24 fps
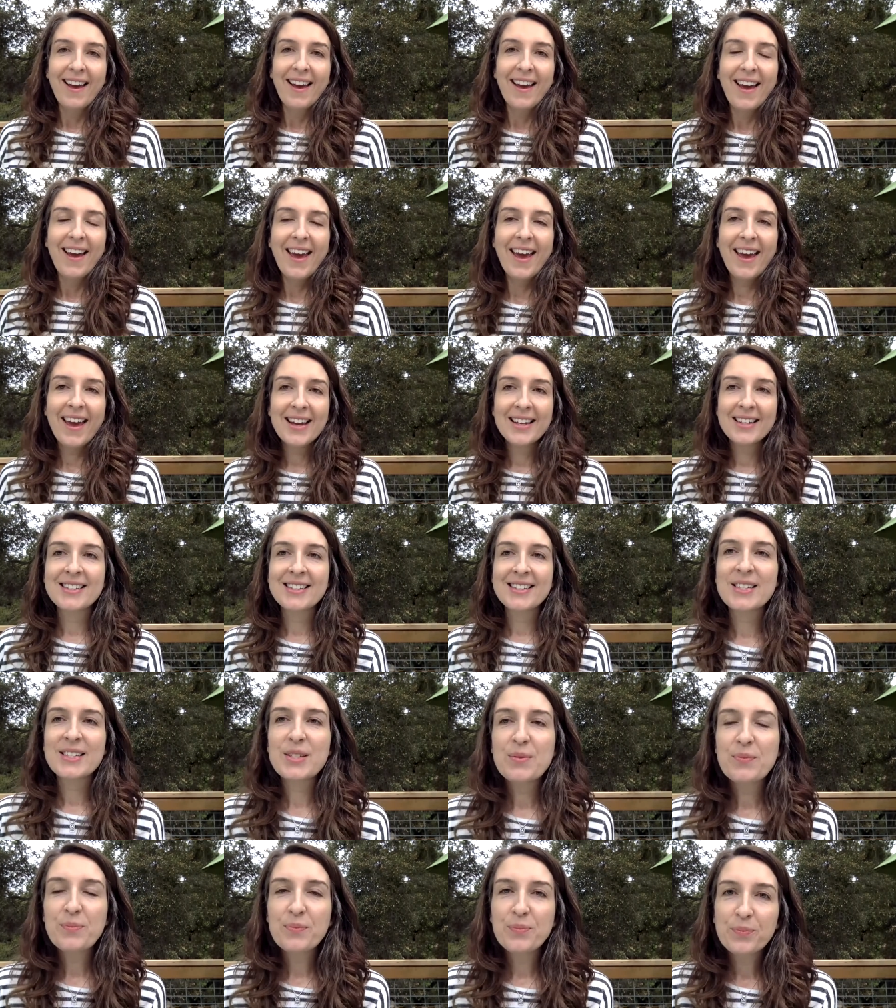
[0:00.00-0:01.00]

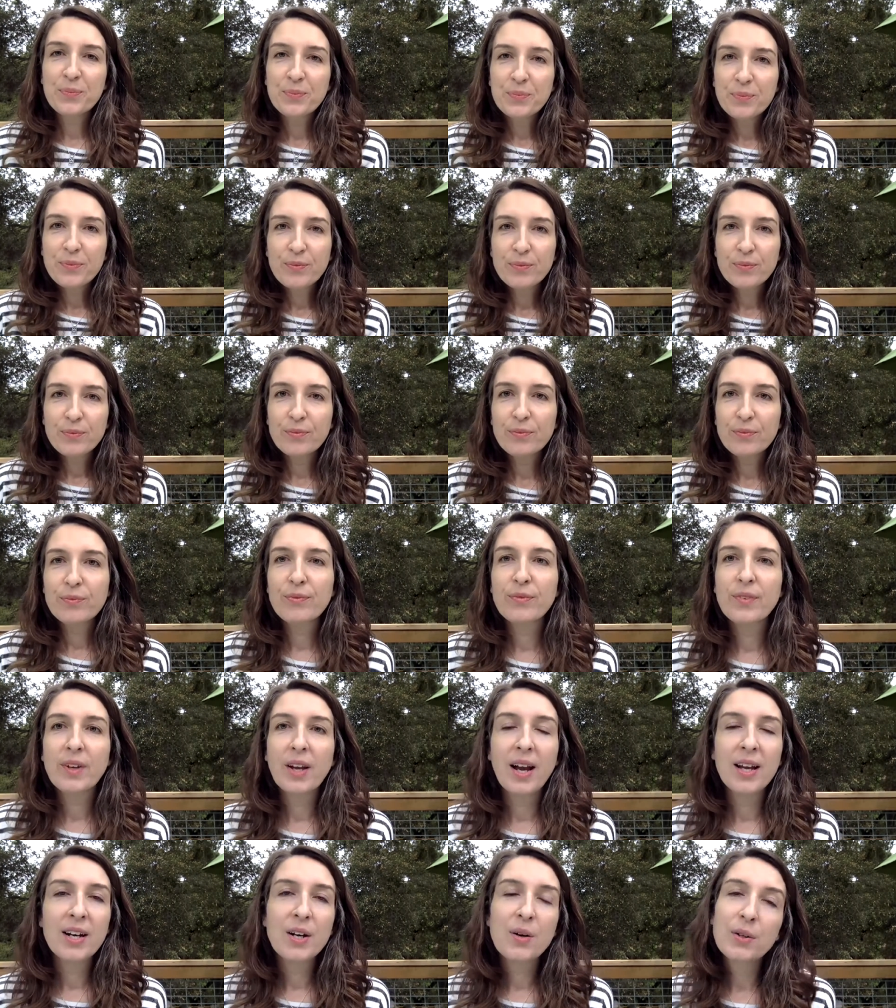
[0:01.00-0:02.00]
And
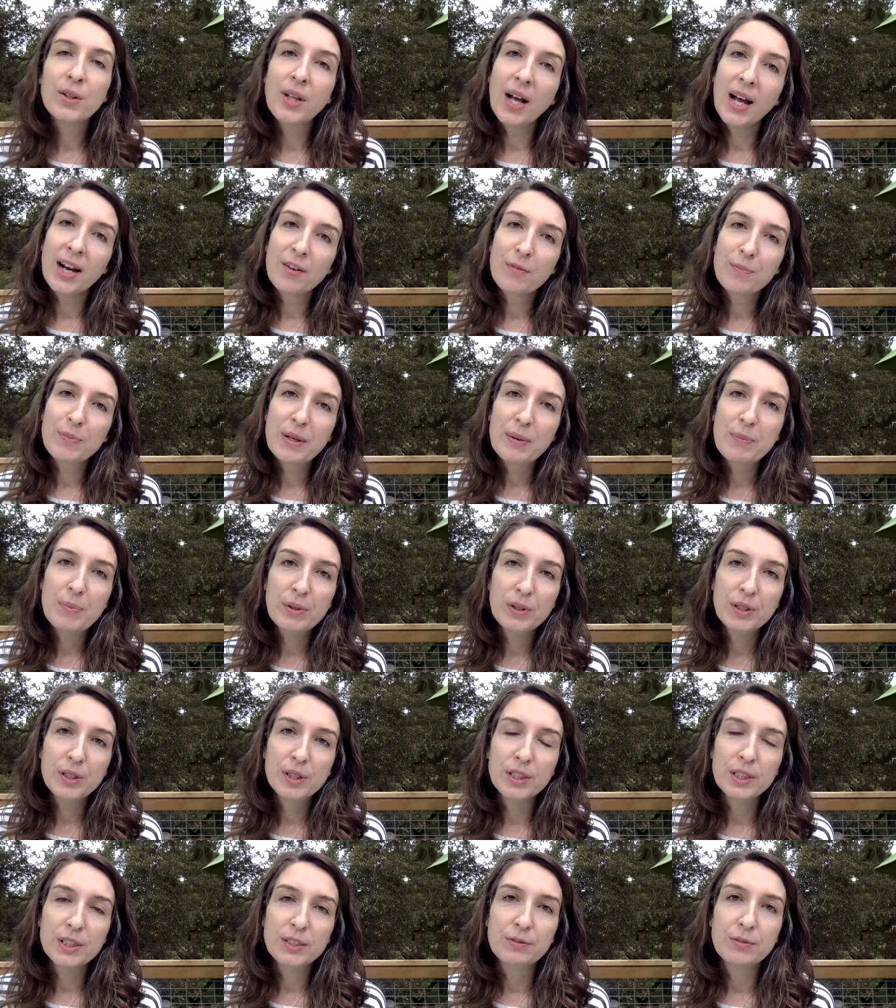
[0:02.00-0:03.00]
I know a lot of
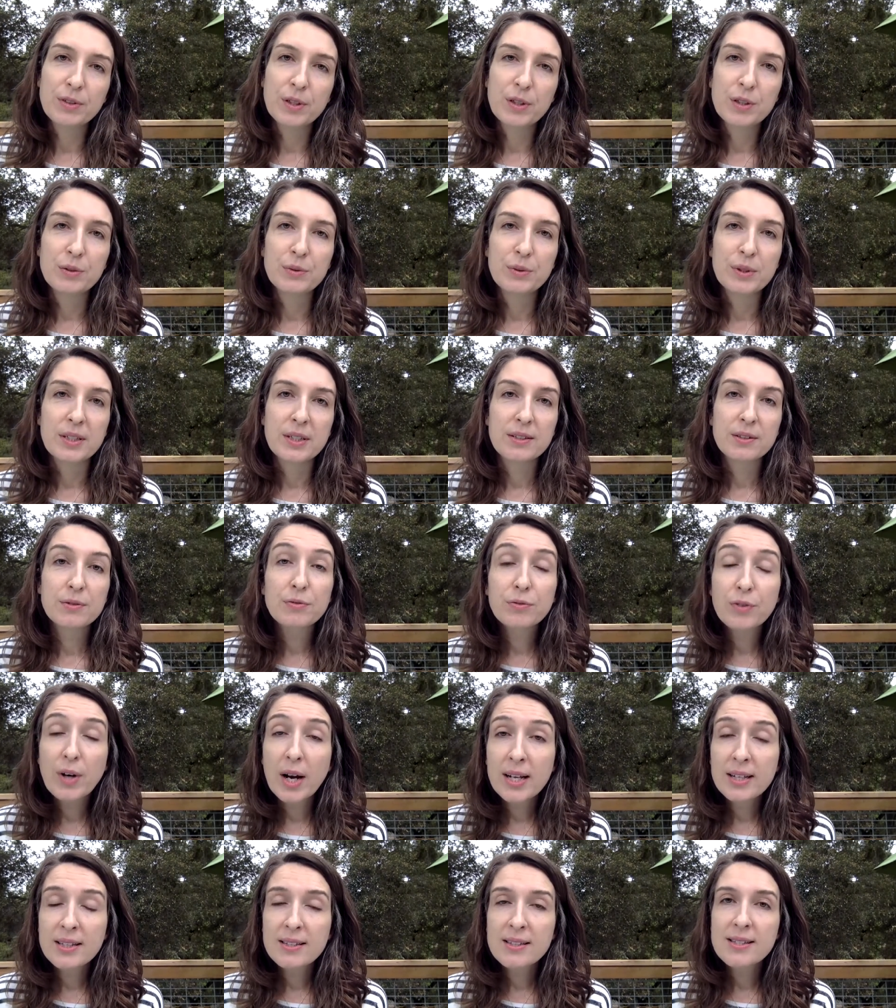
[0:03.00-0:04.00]
people vote with
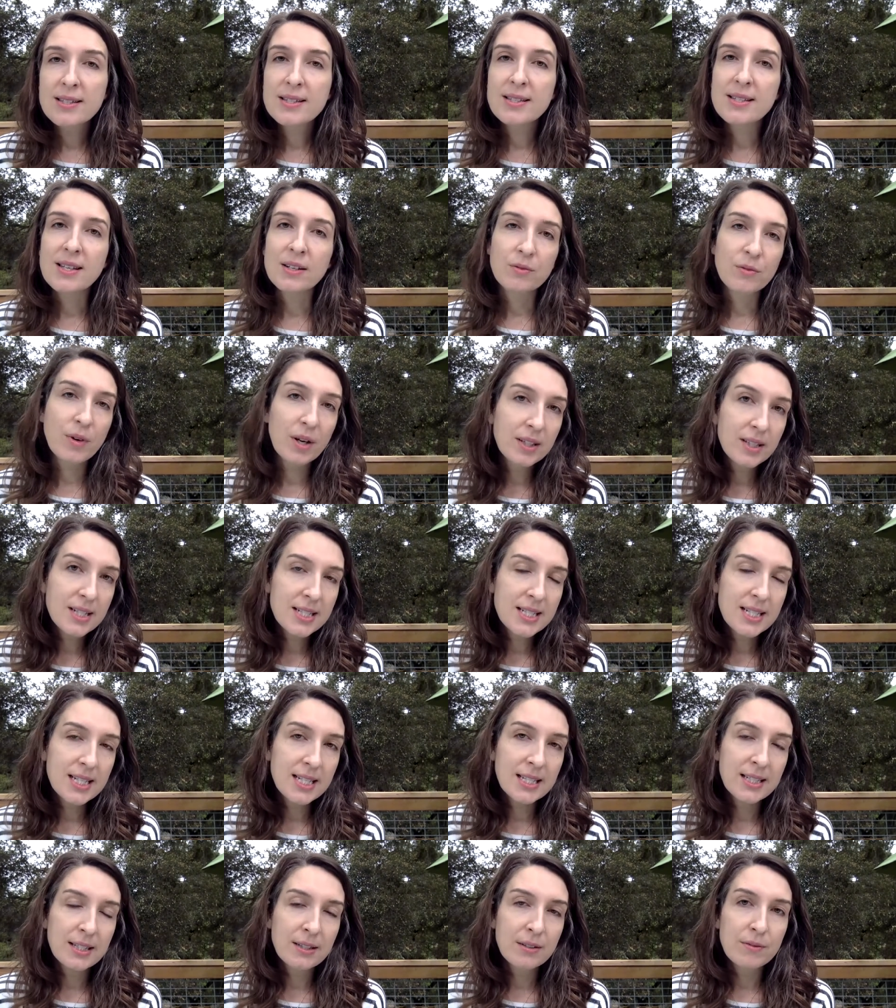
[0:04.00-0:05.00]
friends and
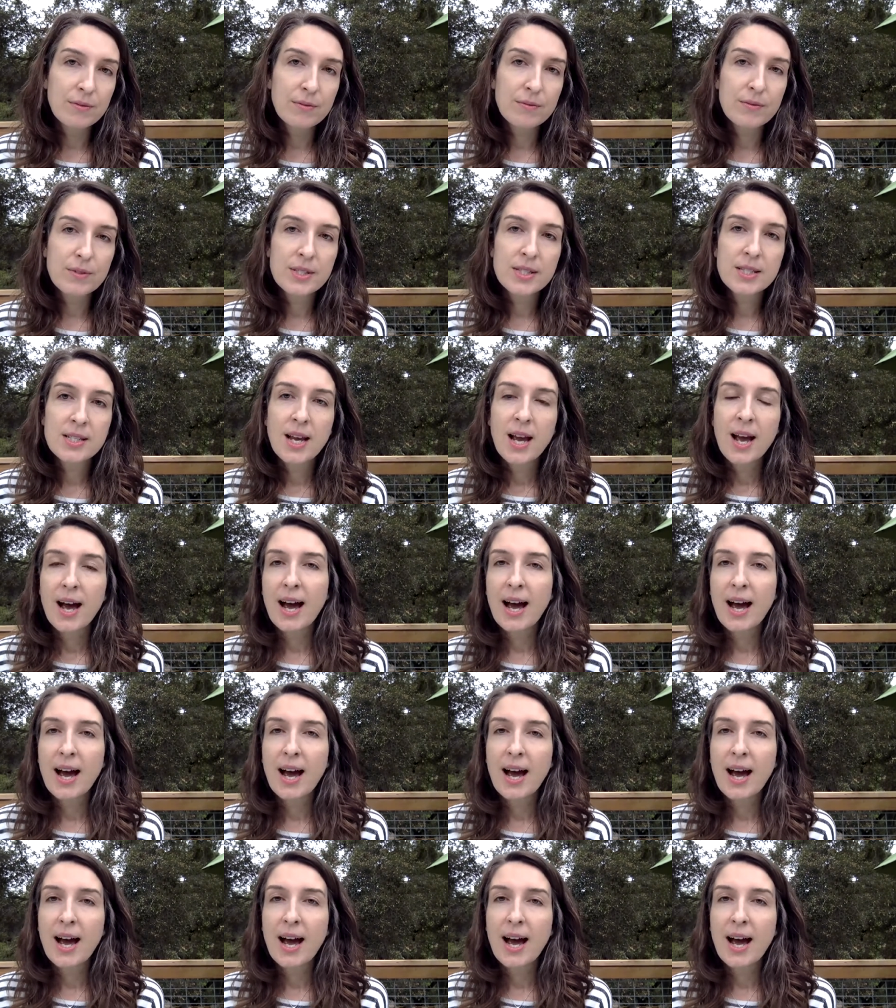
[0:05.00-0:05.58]
relatives.